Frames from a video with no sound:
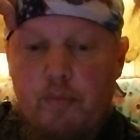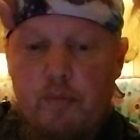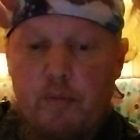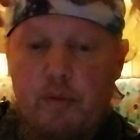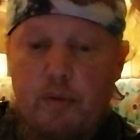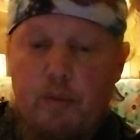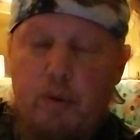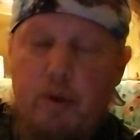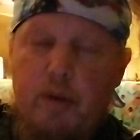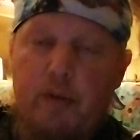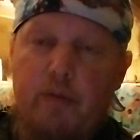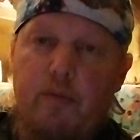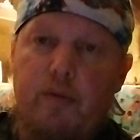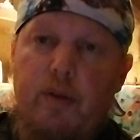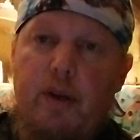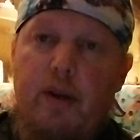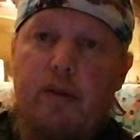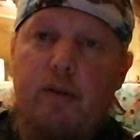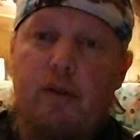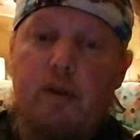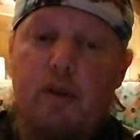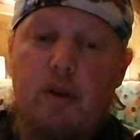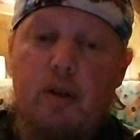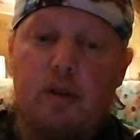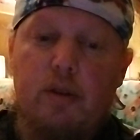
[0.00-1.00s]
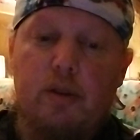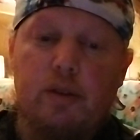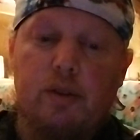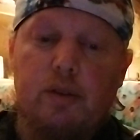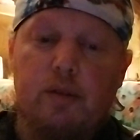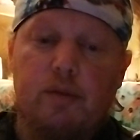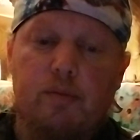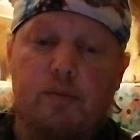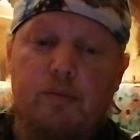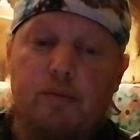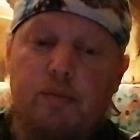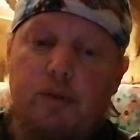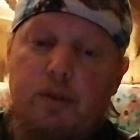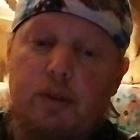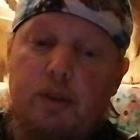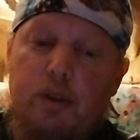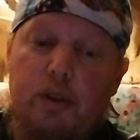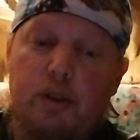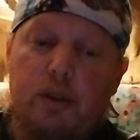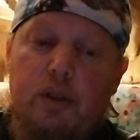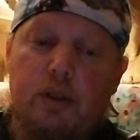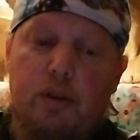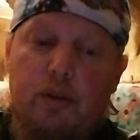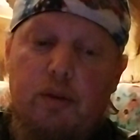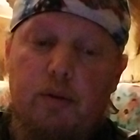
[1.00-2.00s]
1 in 5 adults
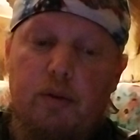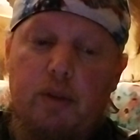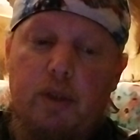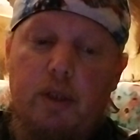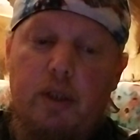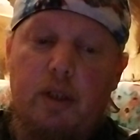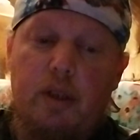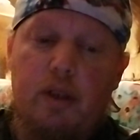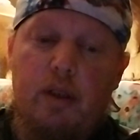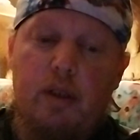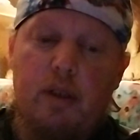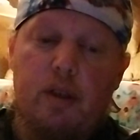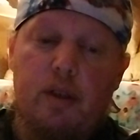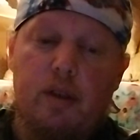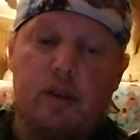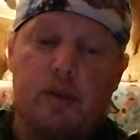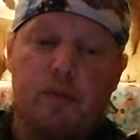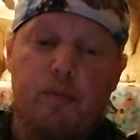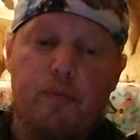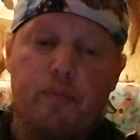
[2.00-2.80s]
with ADHD.